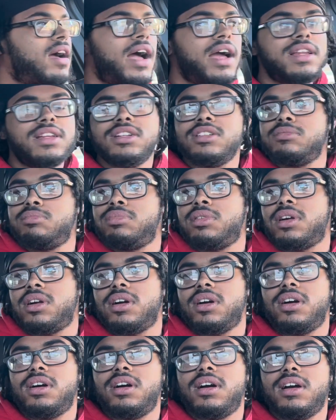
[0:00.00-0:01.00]
just
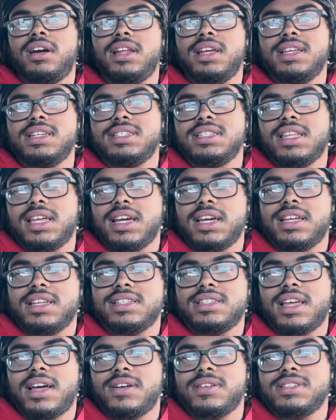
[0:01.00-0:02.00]
brought all these
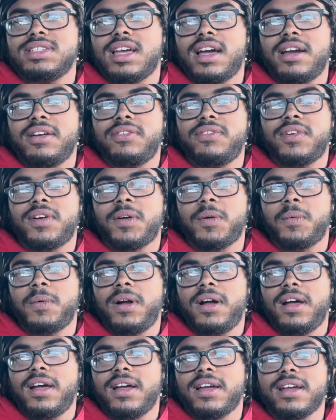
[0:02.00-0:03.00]
niggas outside for
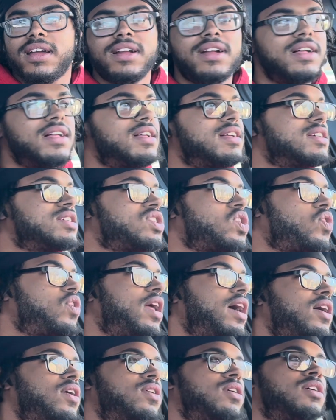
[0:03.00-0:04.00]
what? So
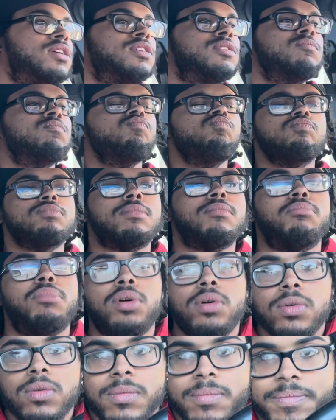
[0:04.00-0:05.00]
now,
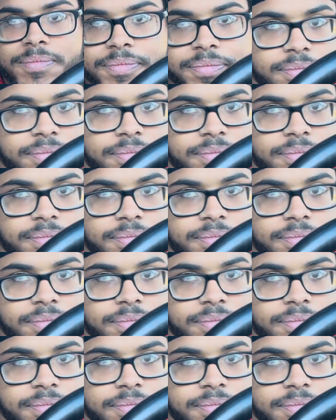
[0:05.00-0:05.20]
boom.